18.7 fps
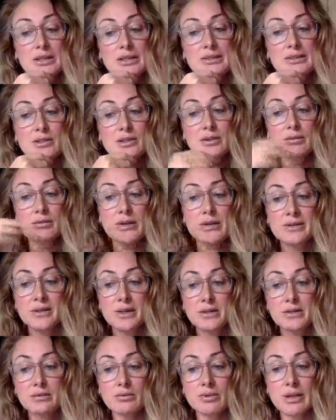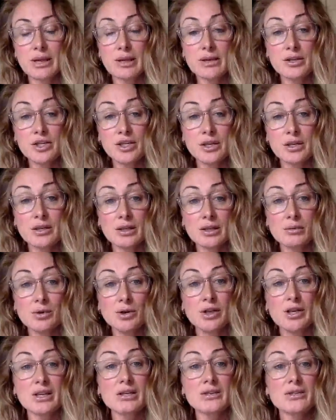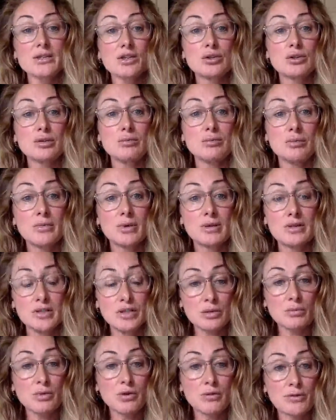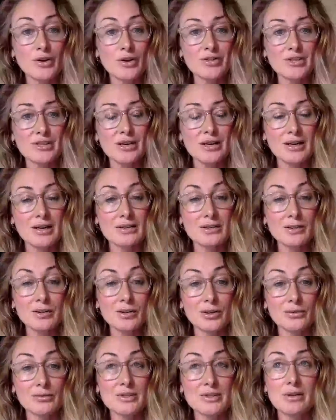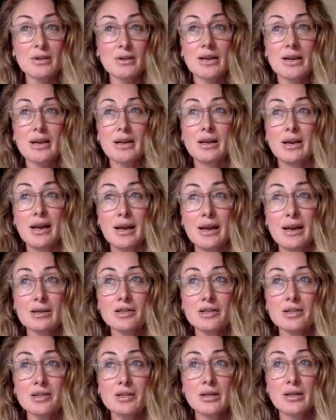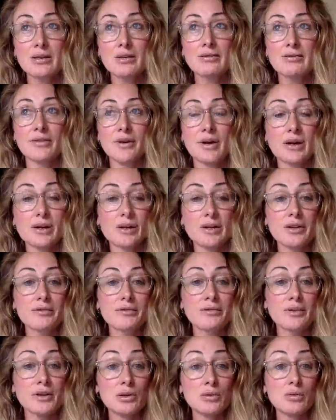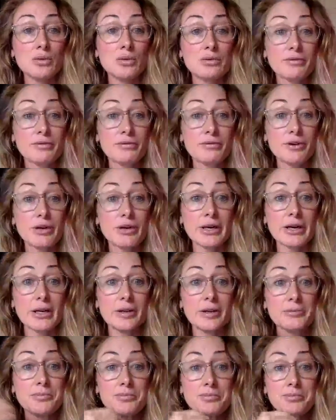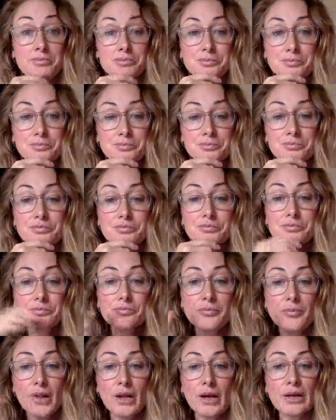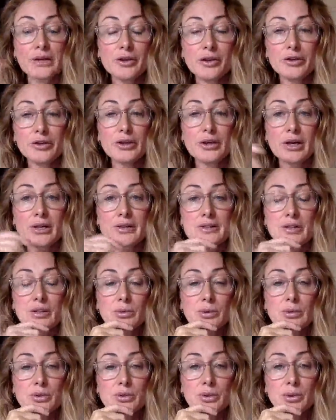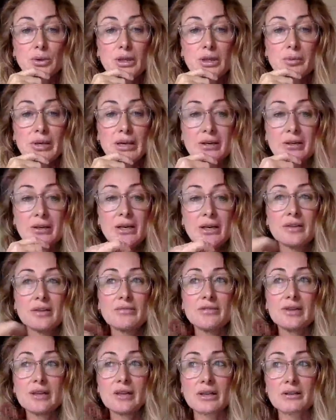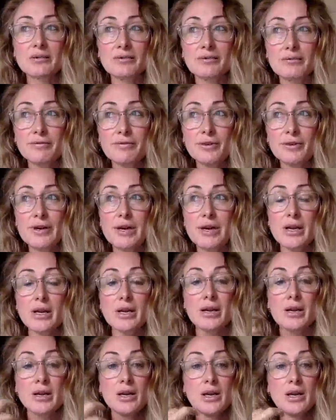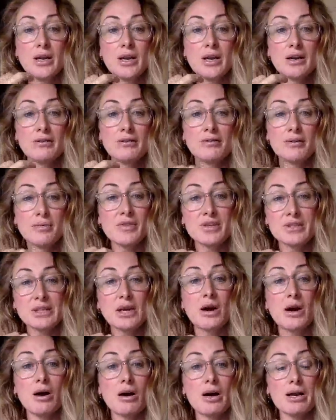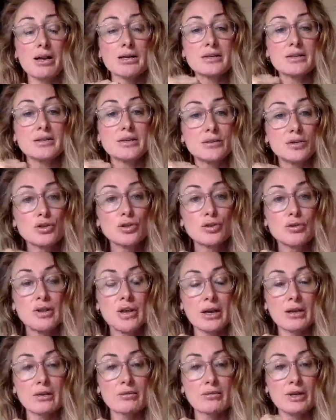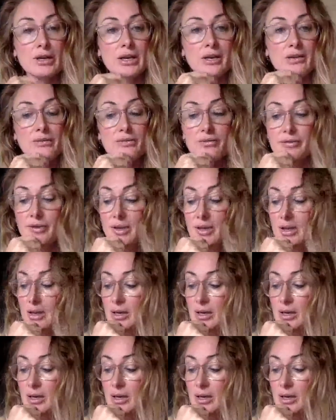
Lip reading: And so the reason I do all the energy healing work is to move those scars on so that I can actually finally feel free. I know you guys know what I'm talking about. Feeling free from the ties to that grief.